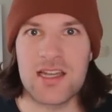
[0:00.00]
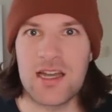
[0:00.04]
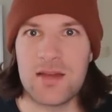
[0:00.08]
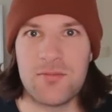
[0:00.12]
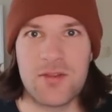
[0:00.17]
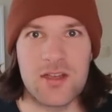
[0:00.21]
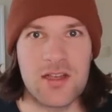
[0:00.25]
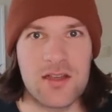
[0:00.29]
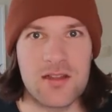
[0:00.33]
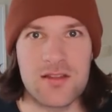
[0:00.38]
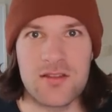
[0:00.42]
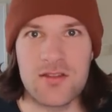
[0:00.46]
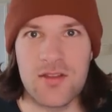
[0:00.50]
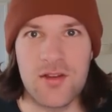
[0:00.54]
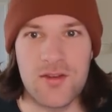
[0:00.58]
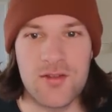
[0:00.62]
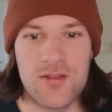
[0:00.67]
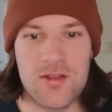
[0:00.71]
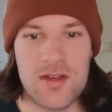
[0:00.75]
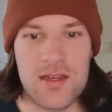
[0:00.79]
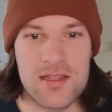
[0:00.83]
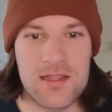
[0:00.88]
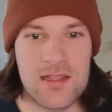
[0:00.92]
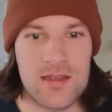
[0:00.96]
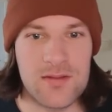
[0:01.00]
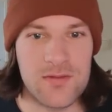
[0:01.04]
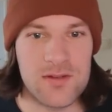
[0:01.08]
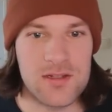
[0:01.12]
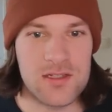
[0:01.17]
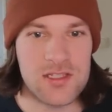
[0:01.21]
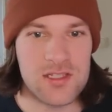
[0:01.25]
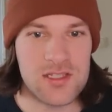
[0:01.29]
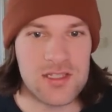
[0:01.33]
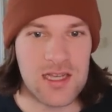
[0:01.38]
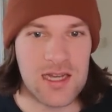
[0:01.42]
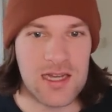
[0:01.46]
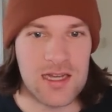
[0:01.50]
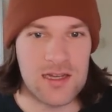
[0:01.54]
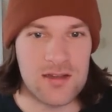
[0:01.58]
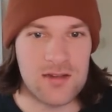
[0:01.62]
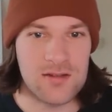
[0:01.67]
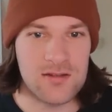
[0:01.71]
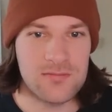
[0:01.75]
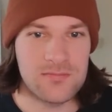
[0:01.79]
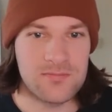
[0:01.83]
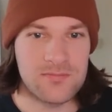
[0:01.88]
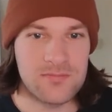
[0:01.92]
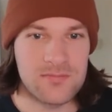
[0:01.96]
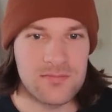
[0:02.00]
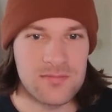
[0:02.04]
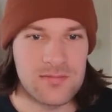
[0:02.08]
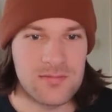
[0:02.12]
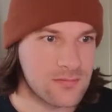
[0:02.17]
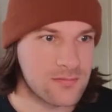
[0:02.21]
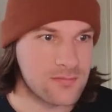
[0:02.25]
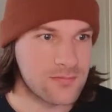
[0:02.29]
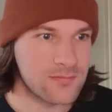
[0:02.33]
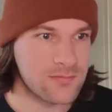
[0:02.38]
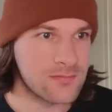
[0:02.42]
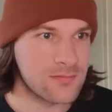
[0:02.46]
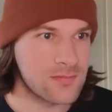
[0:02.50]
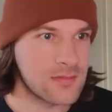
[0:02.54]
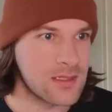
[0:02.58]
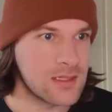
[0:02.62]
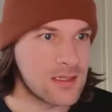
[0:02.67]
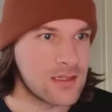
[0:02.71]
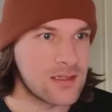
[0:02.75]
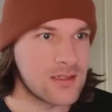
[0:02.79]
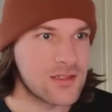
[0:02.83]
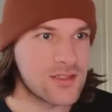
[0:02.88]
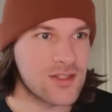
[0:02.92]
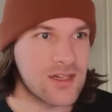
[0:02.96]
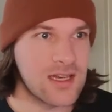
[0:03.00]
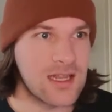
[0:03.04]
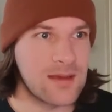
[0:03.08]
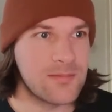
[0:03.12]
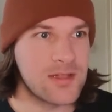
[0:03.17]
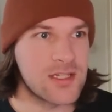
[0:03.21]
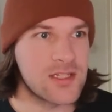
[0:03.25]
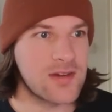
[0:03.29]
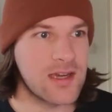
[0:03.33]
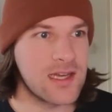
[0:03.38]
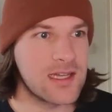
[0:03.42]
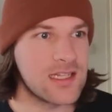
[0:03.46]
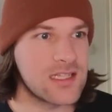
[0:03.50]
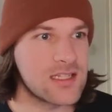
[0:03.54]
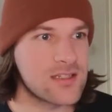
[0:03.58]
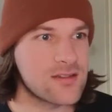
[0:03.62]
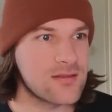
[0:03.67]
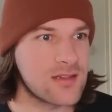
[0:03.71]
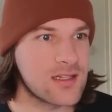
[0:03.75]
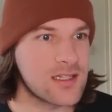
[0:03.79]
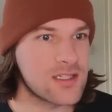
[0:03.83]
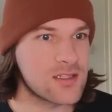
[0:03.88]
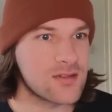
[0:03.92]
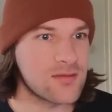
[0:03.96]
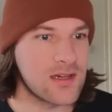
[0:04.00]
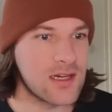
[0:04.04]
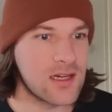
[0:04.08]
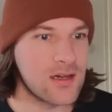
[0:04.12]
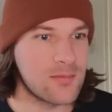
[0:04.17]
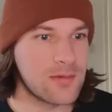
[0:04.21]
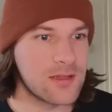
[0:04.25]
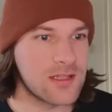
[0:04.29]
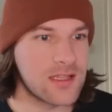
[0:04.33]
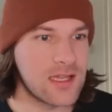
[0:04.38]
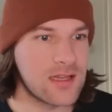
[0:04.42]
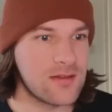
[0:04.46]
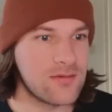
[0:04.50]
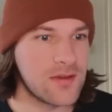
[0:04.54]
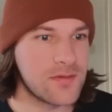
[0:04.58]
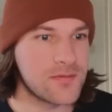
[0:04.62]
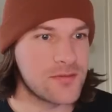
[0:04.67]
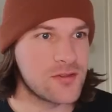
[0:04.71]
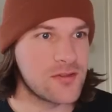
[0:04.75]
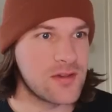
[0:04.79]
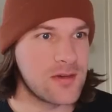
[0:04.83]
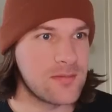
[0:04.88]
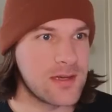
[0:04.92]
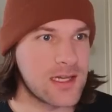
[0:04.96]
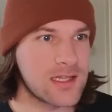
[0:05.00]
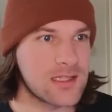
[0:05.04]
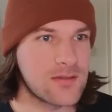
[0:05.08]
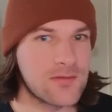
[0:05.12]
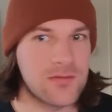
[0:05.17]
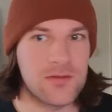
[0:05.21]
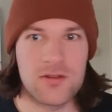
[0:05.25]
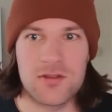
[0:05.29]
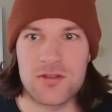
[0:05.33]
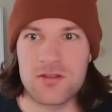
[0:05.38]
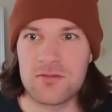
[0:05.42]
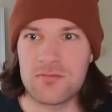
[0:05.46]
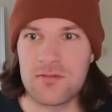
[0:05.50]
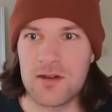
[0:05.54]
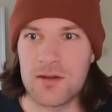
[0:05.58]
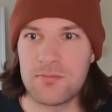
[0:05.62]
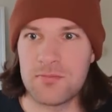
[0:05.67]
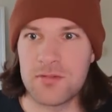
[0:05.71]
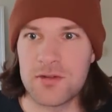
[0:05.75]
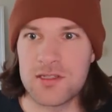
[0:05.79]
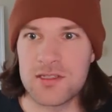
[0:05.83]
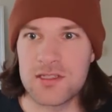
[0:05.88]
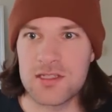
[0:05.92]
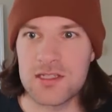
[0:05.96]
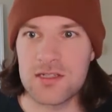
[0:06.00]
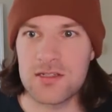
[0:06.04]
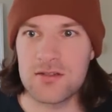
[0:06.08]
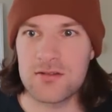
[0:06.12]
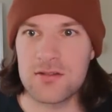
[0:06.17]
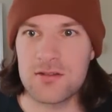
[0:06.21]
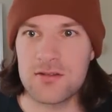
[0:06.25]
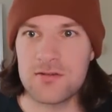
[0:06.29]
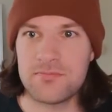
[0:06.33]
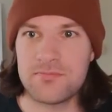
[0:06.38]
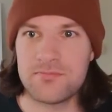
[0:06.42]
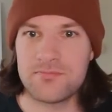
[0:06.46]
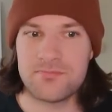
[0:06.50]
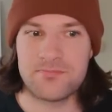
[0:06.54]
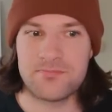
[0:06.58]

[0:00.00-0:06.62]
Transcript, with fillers: time you got totally different style. So let me try this one as well, but then with Dreamlike Diffusion 1.0.